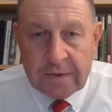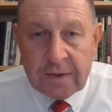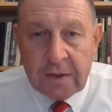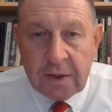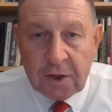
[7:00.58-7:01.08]

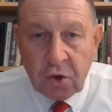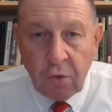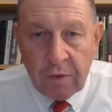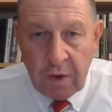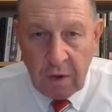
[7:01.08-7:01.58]
At that
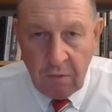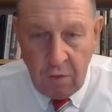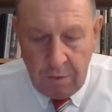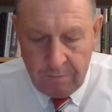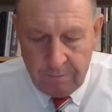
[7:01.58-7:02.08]
time, the
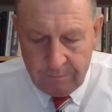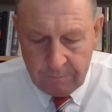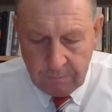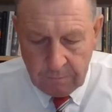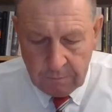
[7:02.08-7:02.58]
goal of
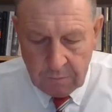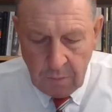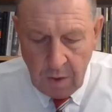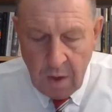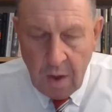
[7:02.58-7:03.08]
total
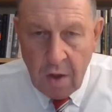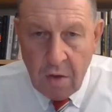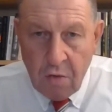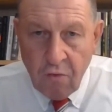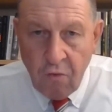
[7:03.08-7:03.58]
annihilation
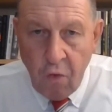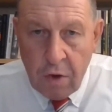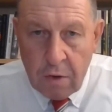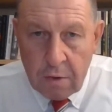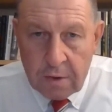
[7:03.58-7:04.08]
of Israel
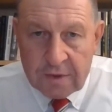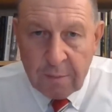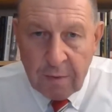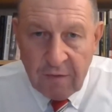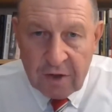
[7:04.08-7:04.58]
and its
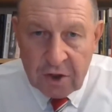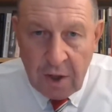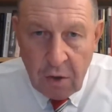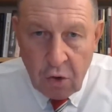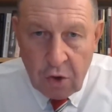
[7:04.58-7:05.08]
population was
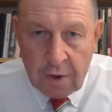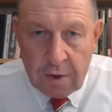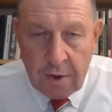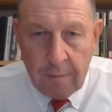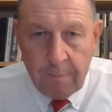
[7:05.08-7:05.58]
proclaimed.
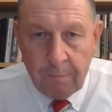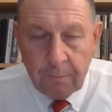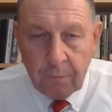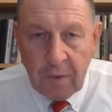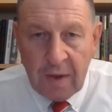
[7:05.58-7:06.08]

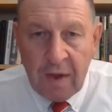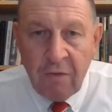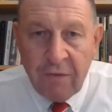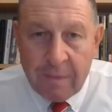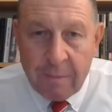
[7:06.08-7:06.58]
To achieve
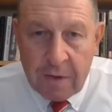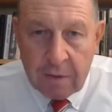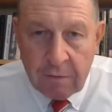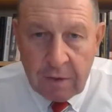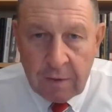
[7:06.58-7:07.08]
this,
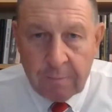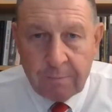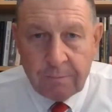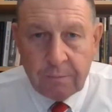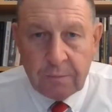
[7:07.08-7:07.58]

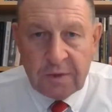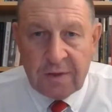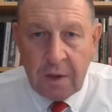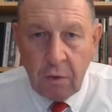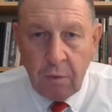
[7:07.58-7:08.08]
Iran created
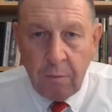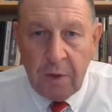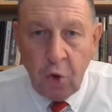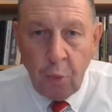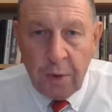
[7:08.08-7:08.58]
new armed
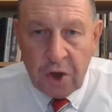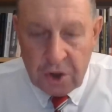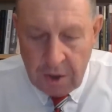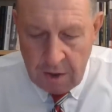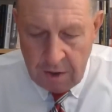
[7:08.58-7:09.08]
forces,
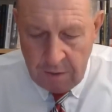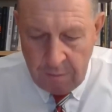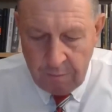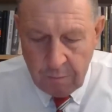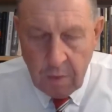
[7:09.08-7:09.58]

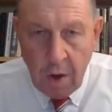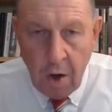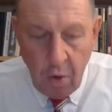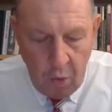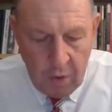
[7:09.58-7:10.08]
launched a
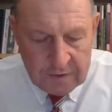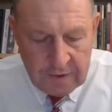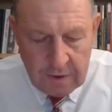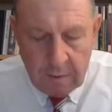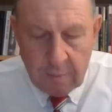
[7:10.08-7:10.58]
missile program,